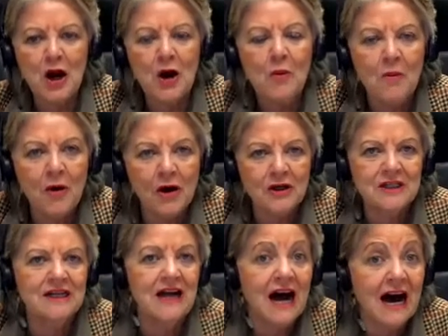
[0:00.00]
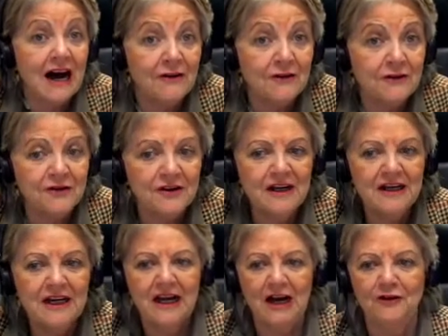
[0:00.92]
more than half
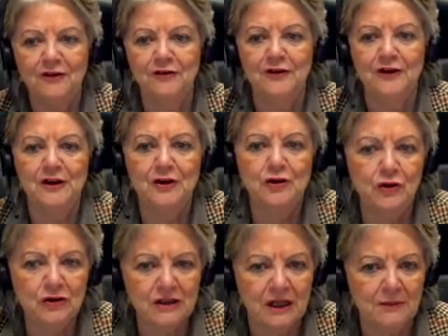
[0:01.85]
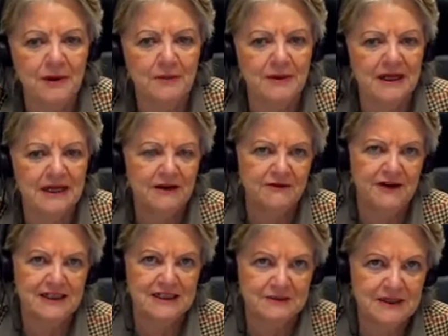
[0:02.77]
of total public
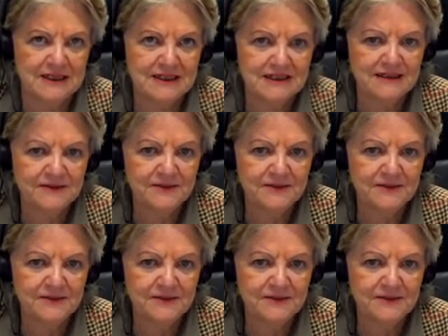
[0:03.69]
investment.